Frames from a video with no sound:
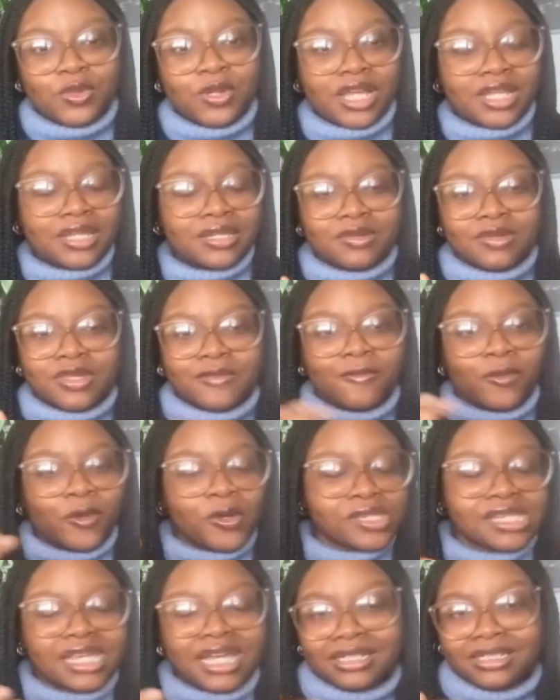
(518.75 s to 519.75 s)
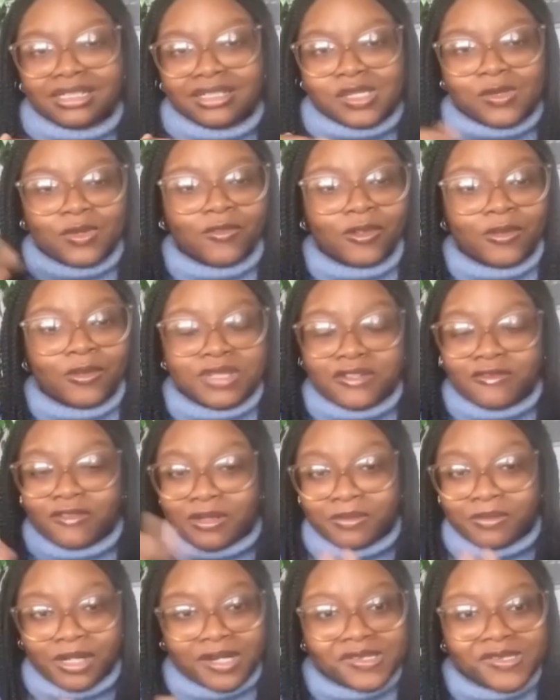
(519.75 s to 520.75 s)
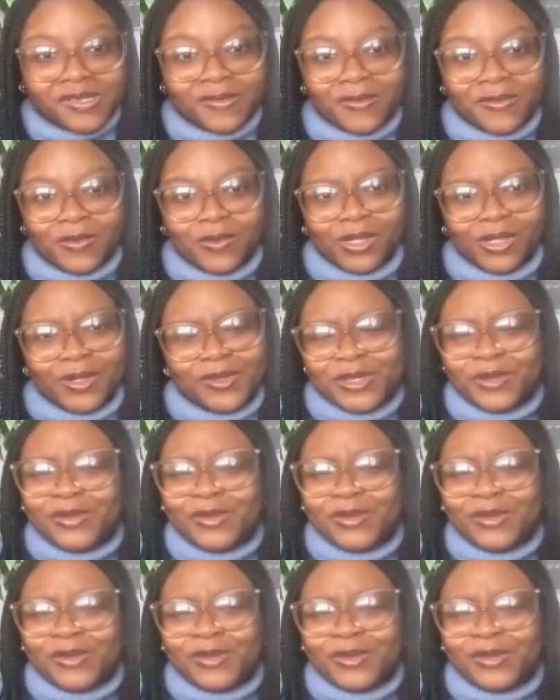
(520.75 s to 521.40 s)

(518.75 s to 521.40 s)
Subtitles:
and the voice actors were from different parts of the world.